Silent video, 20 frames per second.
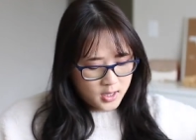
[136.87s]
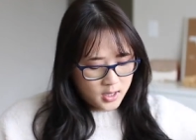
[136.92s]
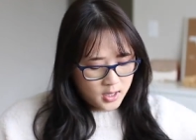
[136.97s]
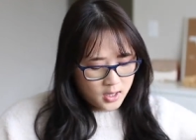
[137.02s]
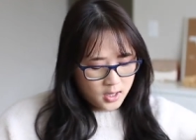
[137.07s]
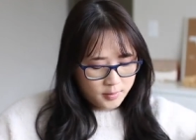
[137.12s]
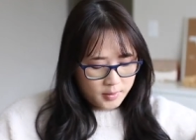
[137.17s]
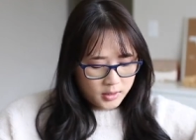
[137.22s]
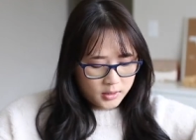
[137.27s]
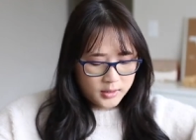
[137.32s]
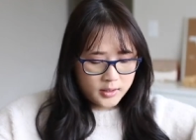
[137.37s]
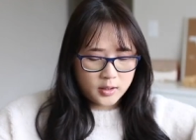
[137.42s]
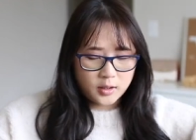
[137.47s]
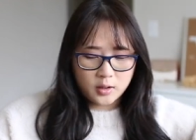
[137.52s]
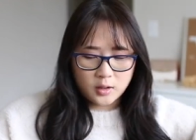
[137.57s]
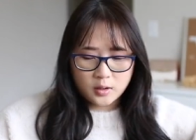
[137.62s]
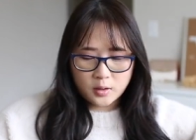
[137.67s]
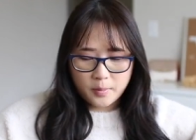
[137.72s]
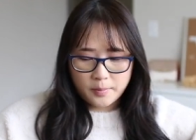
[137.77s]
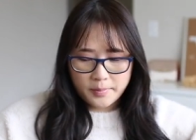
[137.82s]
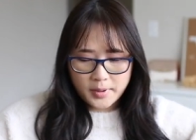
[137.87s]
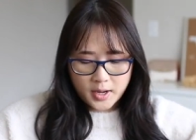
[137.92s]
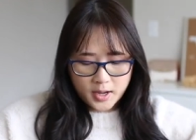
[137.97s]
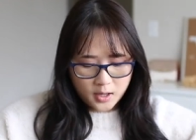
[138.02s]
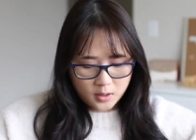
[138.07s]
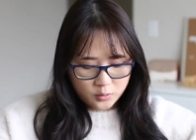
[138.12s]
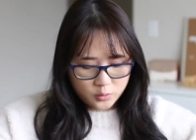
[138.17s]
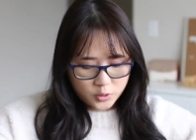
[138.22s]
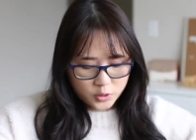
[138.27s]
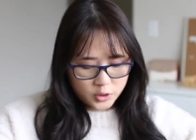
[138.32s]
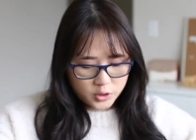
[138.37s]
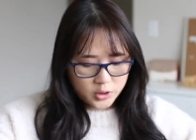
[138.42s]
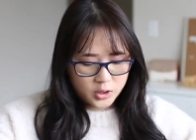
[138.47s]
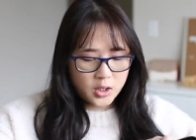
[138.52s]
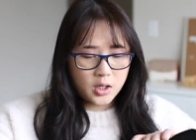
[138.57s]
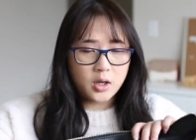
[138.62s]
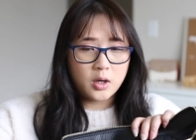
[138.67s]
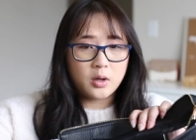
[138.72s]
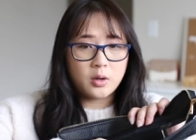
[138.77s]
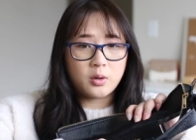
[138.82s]
um, a little pouch
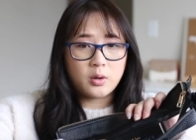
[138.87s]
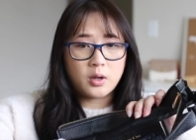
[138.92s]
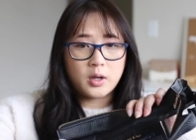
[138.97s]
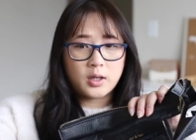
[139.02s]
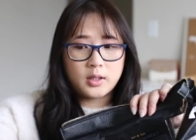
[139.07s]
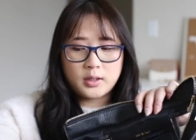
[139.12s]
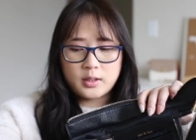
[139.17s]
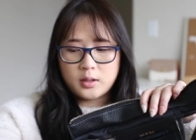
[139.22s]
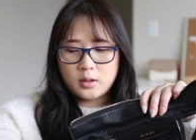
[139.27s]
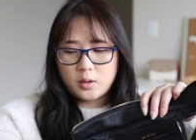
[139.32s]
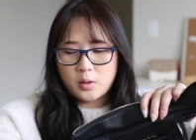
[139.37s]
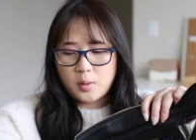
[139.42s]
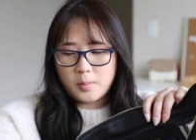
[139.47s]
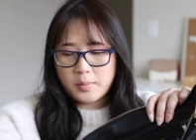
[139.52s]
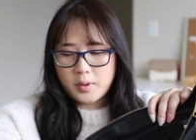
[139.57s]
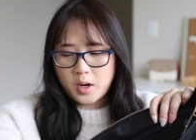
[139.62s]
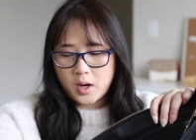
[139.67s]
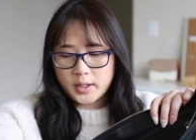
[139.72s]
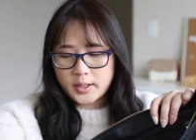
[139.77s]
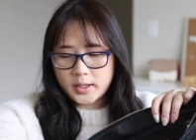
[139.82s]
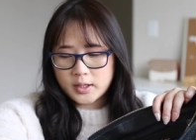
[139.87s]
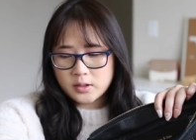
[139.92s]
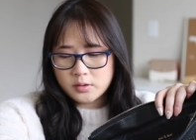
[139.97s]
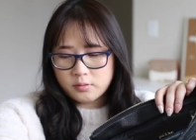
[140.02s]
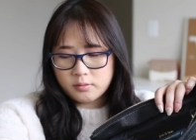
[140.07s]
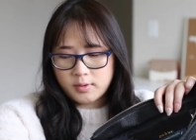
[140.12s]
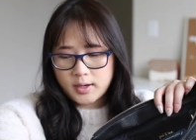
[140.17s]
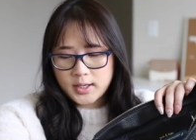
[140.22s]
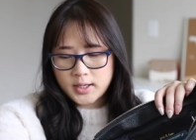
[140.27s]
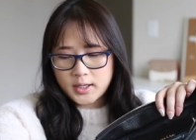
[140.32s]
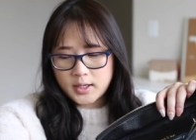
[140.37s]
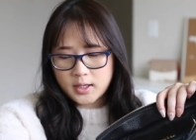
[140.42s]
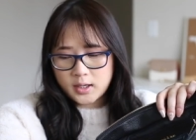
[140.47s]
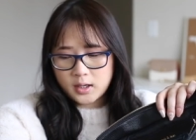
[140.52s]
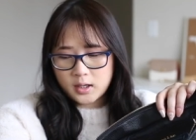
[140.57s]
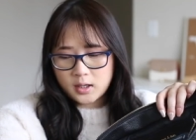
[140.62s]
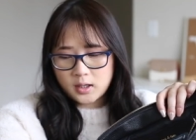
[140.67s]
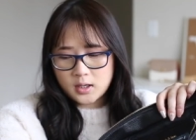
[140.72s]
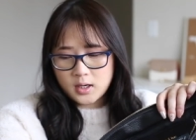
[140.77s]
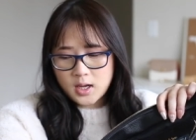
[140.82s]
or a little pocket right
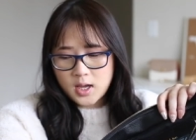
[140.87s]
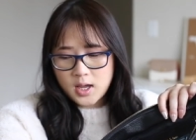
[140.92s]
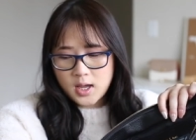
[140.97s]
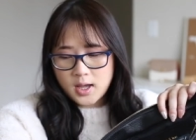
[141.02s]
here.